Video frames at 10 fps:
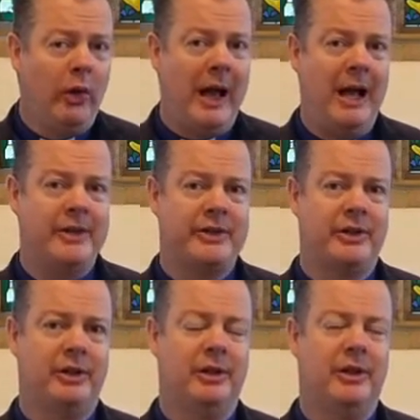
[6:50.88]
that?
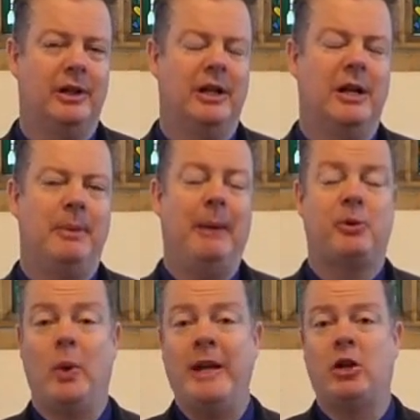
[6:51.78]

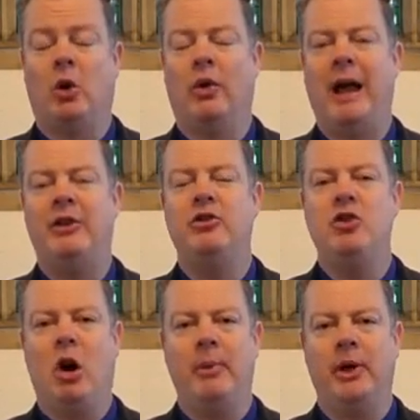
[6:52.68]
Perhaps we call that
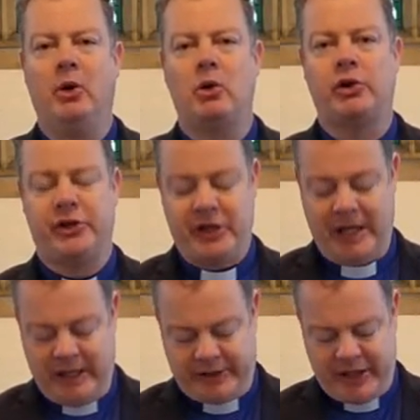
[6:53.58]
nominal
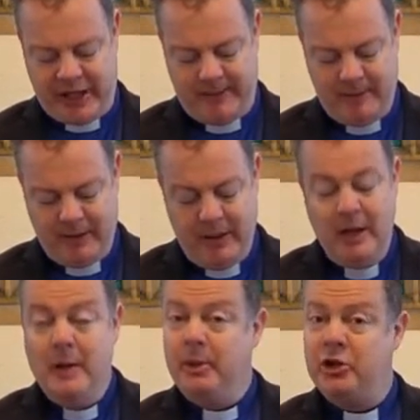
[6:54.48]
Christianity.
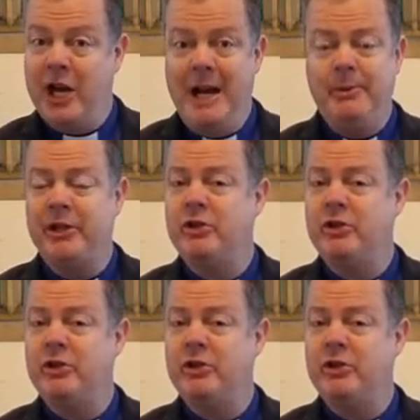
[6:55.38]
But James is